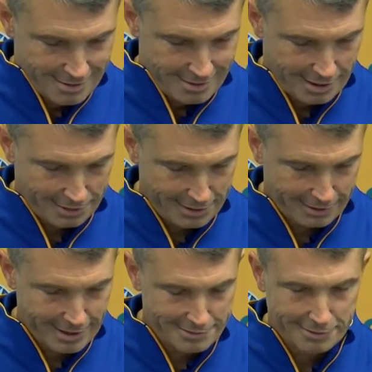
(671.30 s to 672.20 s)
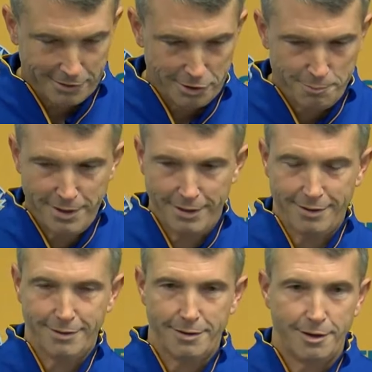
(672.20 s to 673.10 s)
and I think that's a little bit
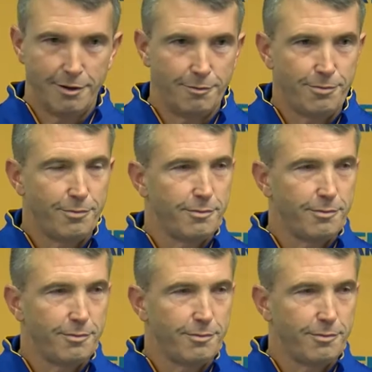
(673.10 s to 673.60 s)
of